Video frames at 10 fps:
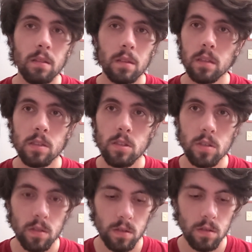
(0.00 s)
because it's
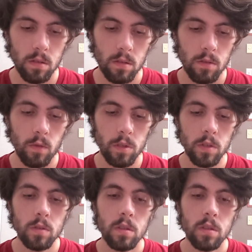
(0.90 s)
just 4 suits